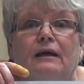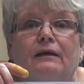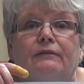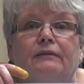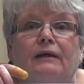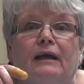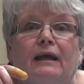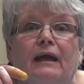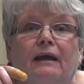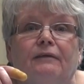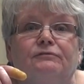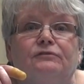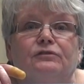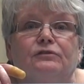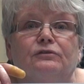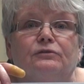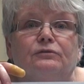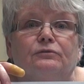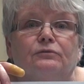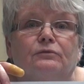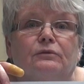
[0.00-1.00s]
They have
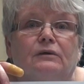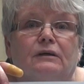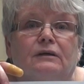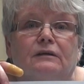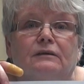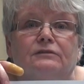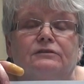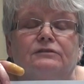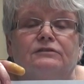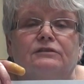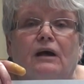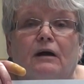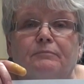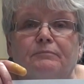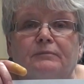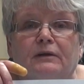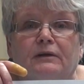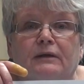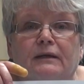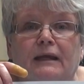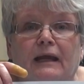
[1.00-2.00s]
to stop
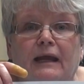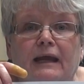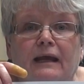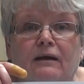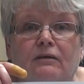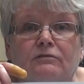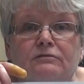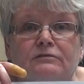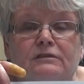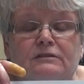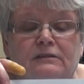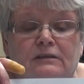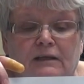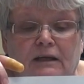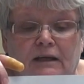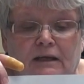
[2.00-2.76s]
their accounts.